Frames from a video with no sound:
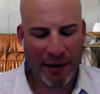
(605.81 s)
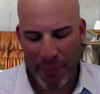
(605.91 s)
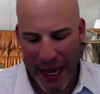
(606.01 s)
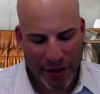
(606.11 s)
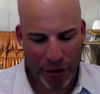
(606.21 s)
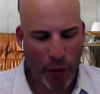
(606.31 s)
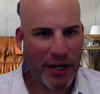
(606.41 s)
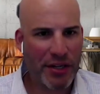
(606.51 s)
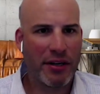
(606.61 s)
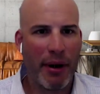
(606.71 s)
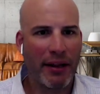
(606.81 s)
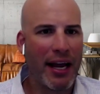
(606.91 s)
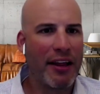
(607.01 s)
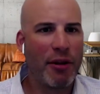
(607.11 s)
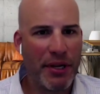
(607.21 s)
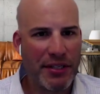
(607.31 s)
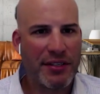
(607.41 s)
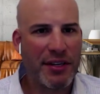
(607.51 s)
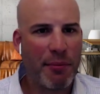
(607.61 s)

back to your question about kind of the business